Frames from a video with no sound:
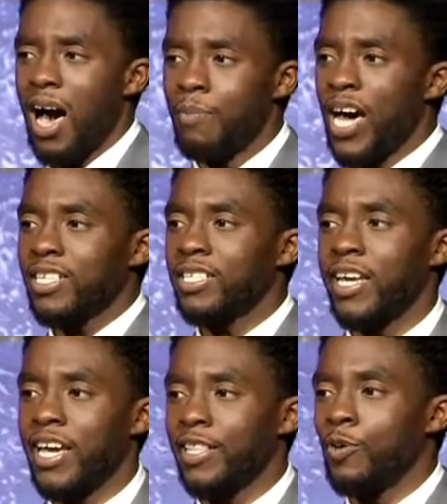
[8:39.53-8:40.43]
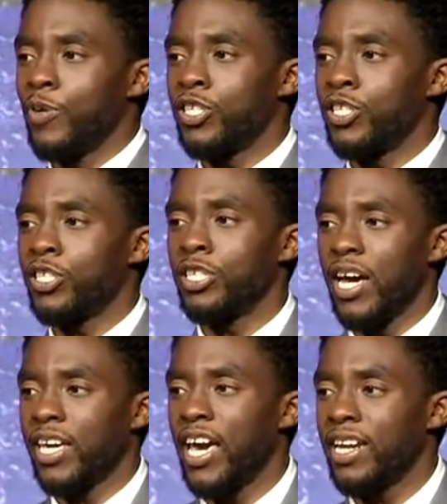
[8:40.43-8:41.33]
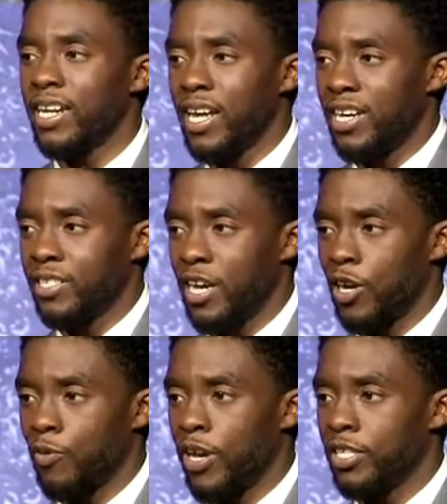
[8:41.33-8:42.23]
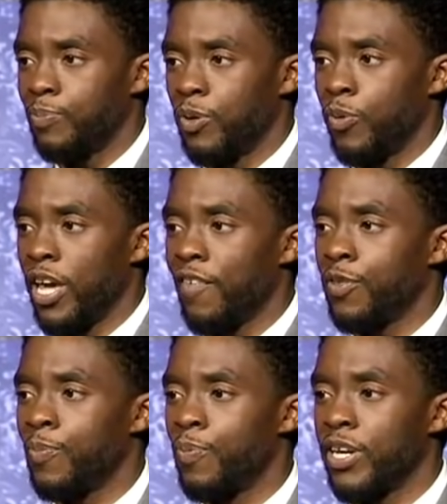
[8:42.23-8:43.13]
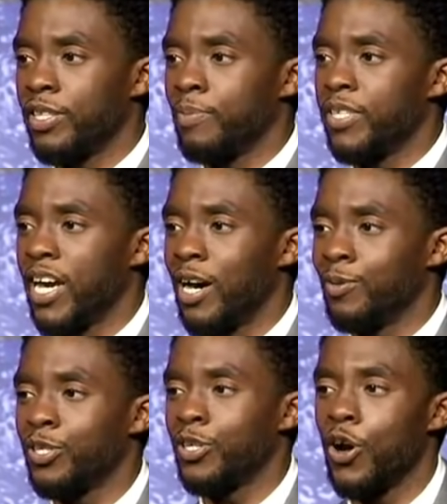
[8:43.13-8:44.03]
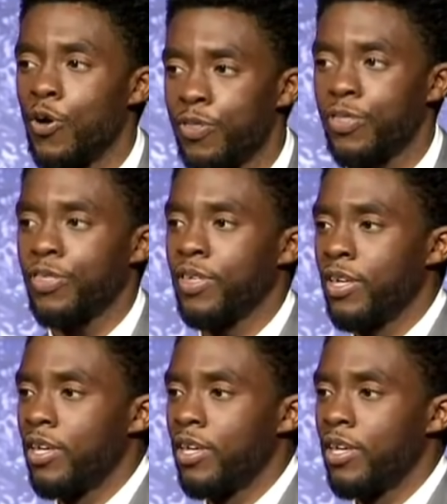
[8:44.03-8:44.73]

I'm not saying that we should not canonize our greats, but we have to bring them down to earth